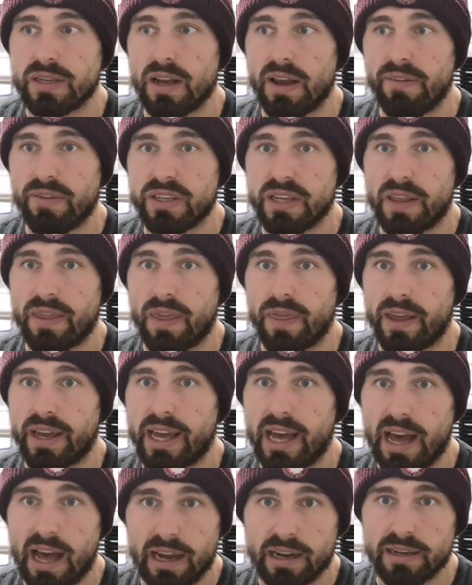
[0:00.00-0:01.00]
have said that they
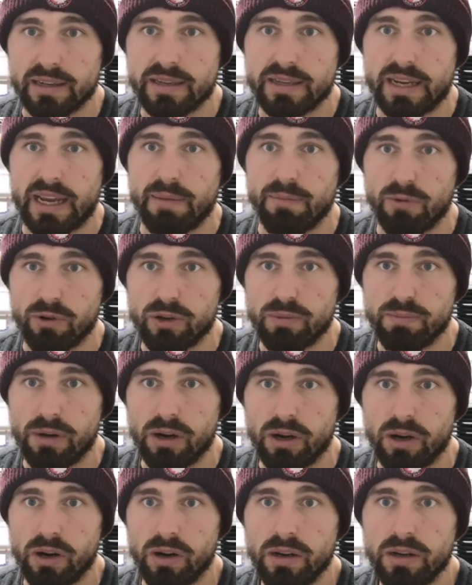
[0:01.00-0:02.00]
can't say much
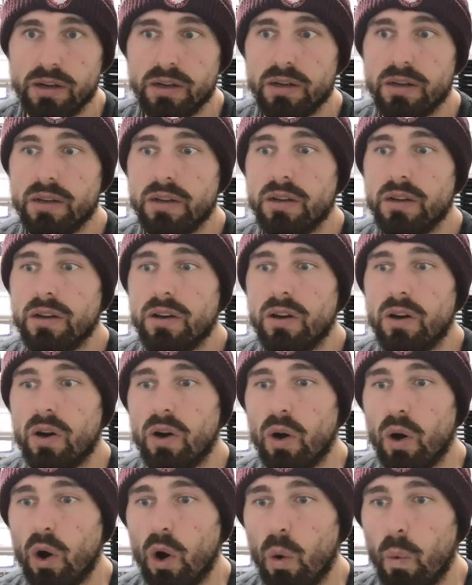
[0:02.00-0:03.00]
more,
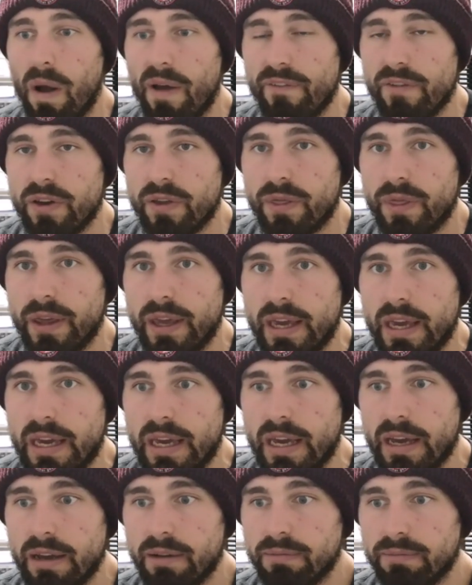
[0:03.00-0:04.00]
or whether
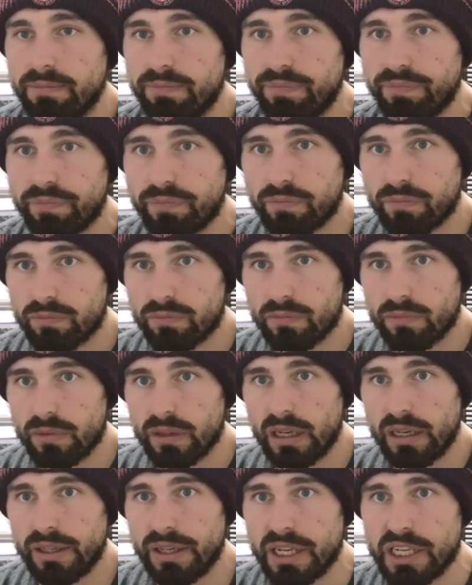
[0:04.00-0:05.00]
the
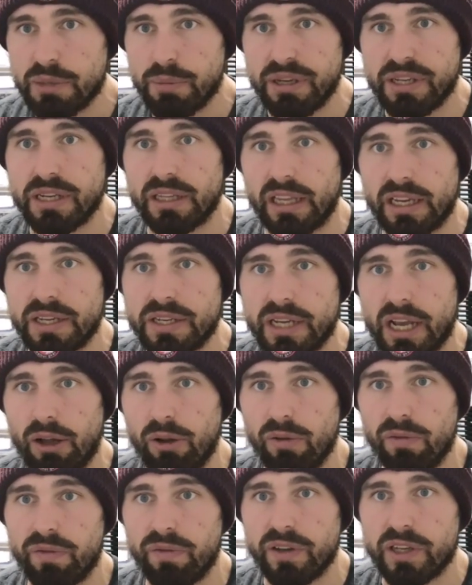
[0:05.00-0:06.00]
dismissal
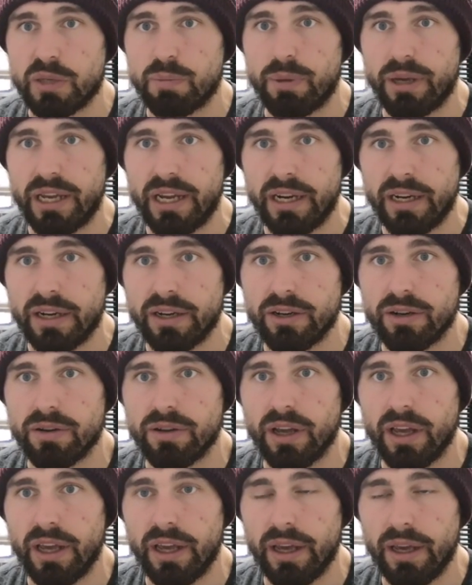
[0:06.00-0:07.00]
itself has been
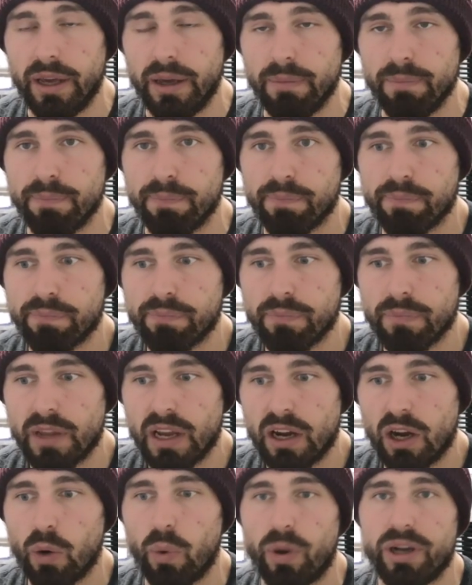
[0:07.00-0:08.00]

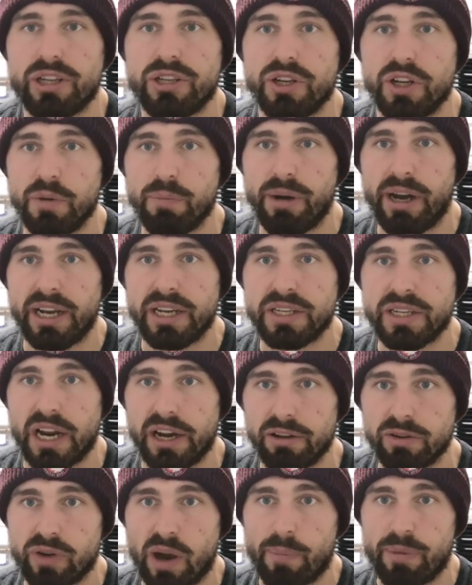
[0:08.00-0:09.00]
questioned by
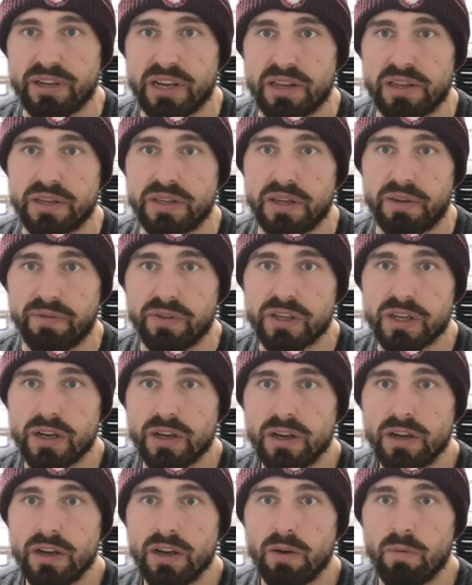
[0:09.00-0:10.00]
Stendhal's representatives,
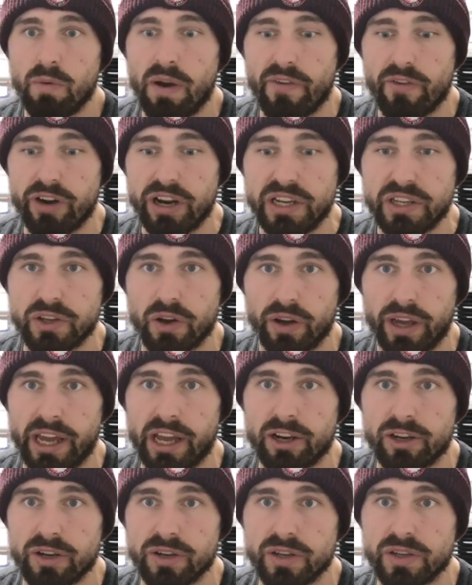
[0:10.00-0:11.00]
whether he's got
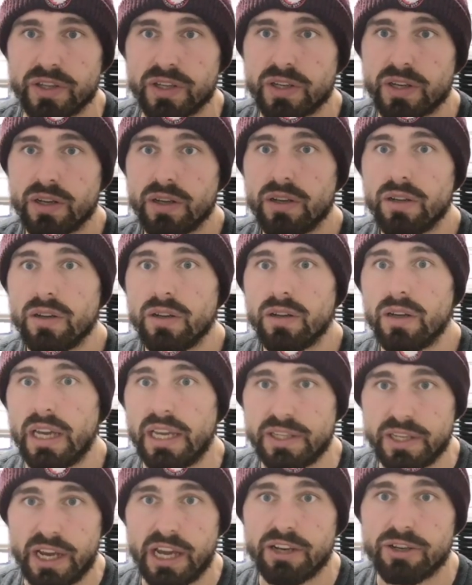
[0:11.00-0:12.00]
agents,
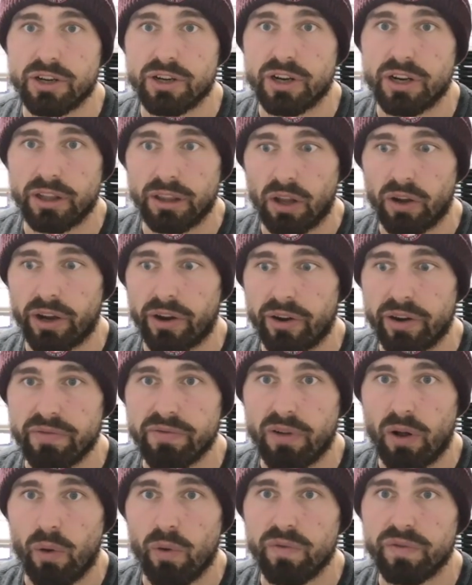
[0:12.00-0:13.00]
his agent and lawyer
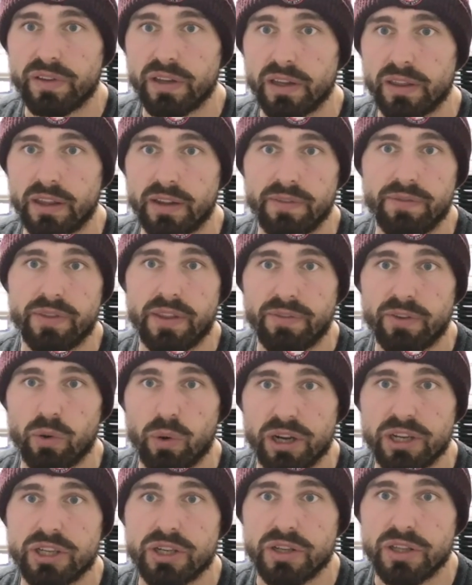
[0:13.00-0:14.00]
involved, and they've
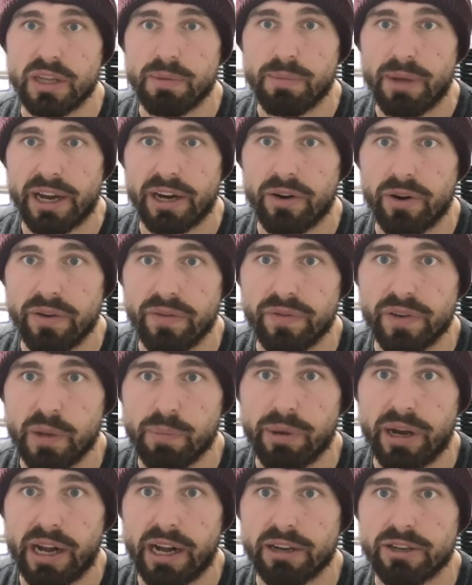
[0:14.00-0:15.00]
questioned the manner of
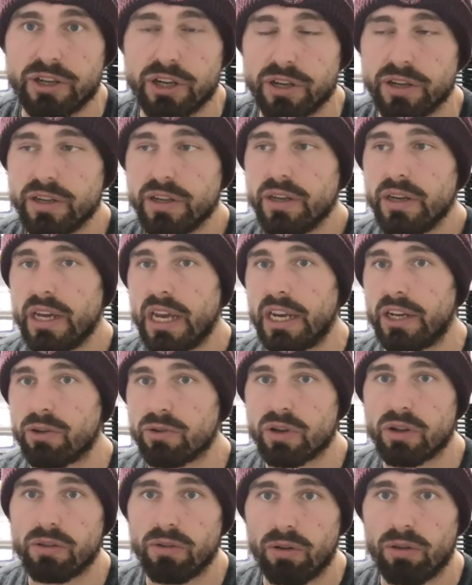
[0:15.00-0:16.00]
departure. It
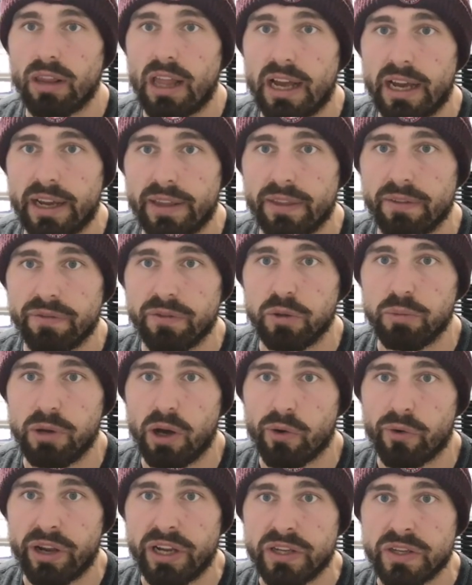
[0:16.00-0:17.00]
doesn't look like the
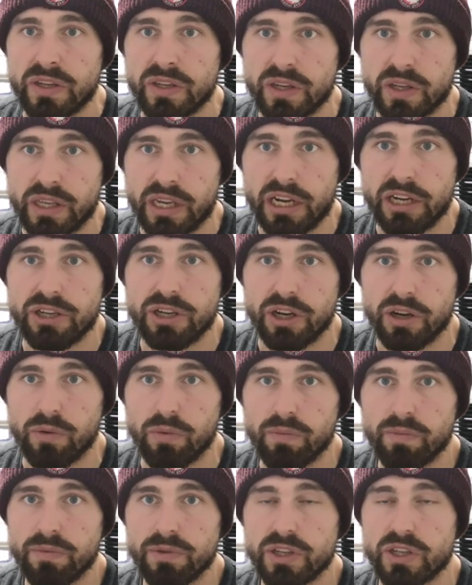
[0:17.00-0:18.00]
football reasons are the
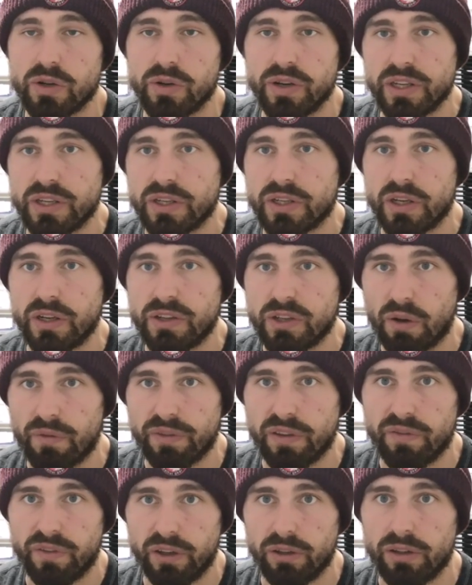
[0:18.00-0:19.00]
issue, so it's off
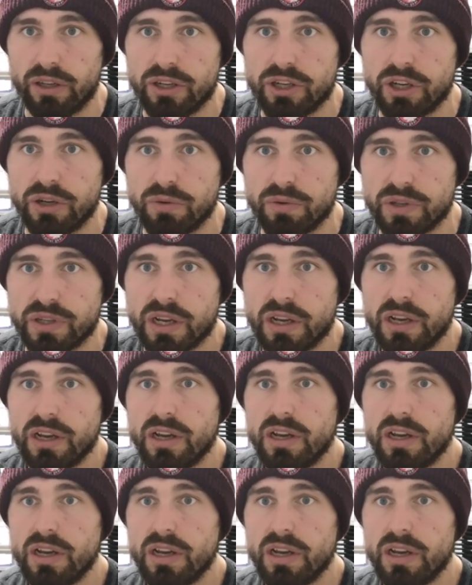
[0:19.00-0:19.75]
the field issues.